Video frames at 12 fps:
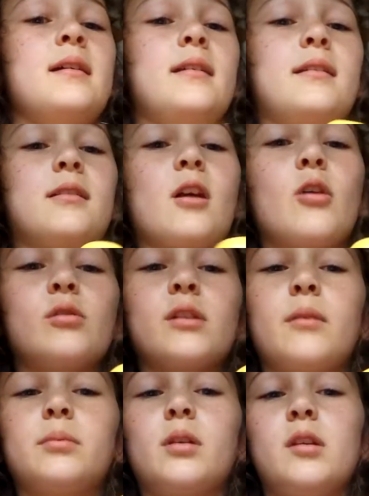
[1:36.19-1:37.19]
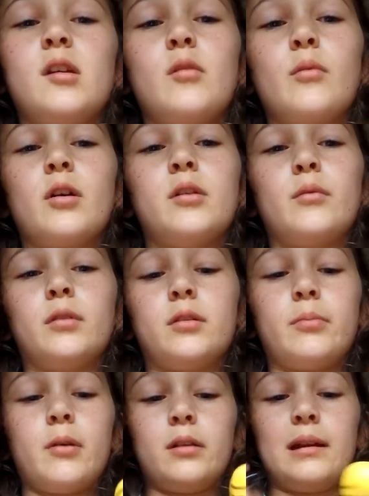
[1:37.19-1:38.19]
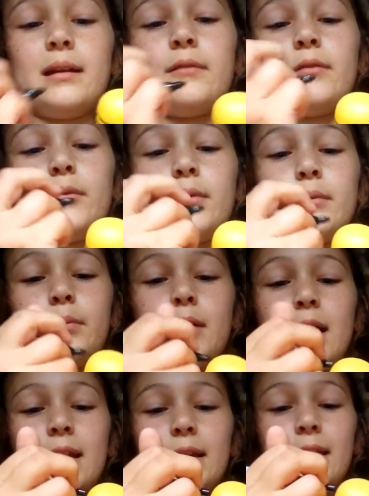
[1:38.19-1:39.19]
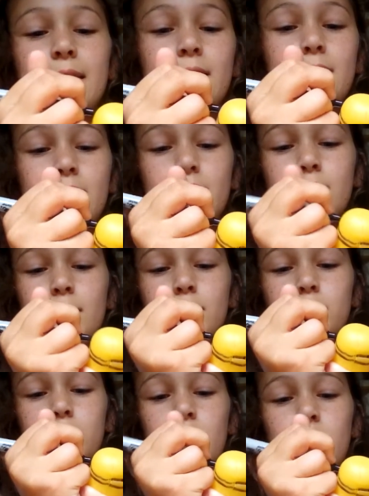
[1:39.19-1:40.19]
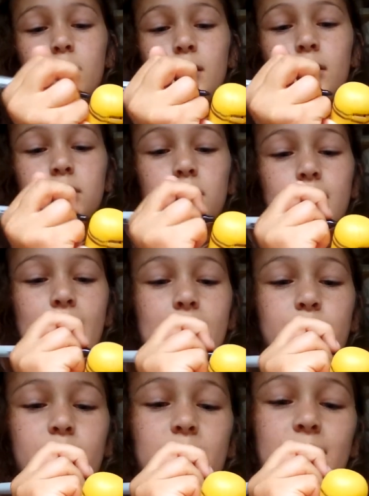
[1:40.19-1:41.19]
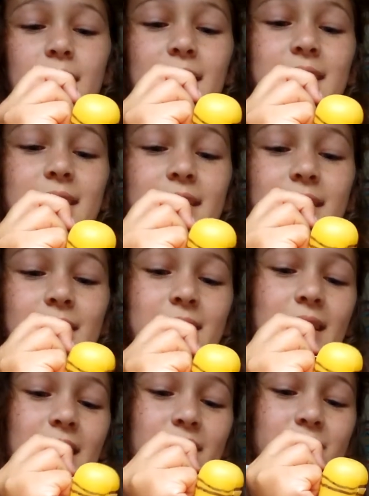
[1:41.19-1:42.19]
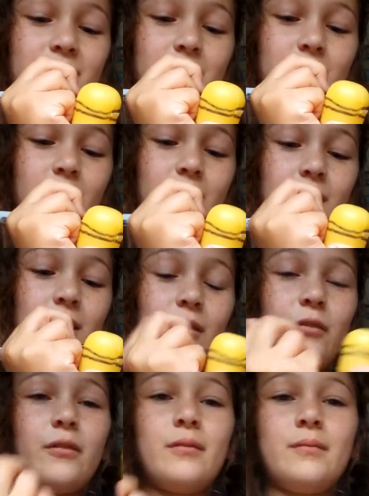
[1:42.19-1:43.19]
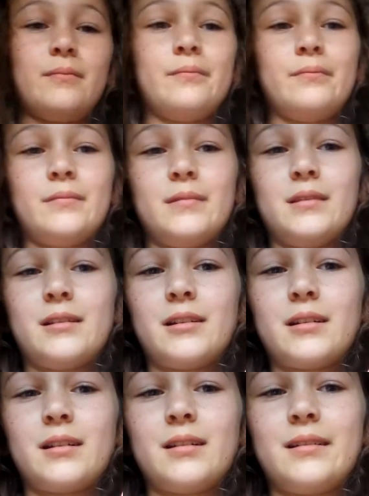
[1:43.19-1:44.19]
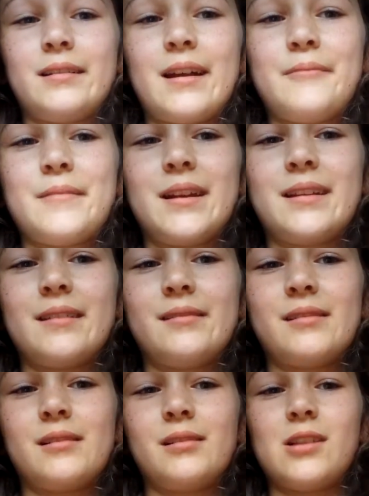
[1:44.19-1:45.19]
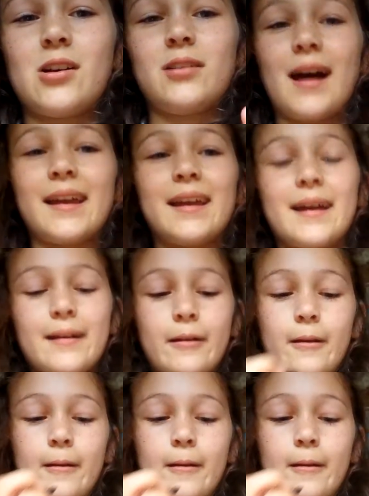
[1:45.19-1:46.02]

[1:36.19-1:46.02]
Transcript: It's totally up to you what you want to put on it. If you want to put any little dots, I'll do that because I've got the stuff. Look, that makes it look a lot like it.